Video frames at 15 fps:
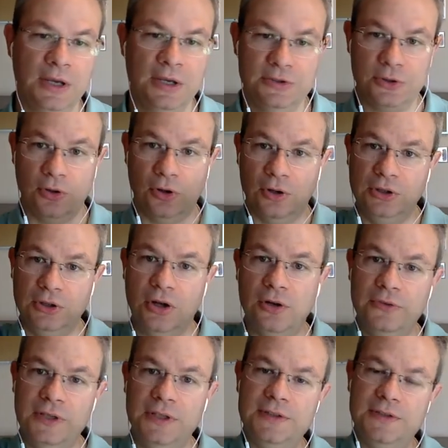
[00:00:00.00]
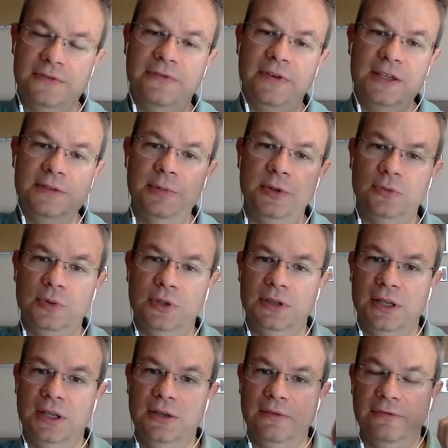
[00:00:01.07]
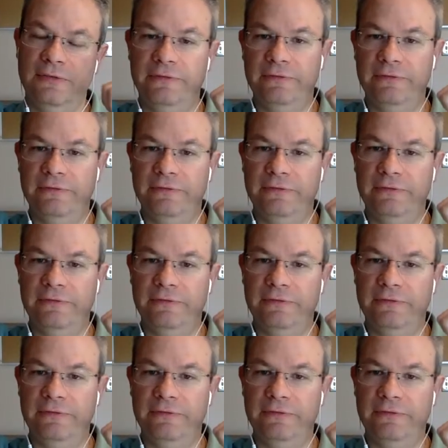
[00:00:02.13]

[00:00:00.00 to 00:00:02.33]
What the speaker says: So in all of these phases, between the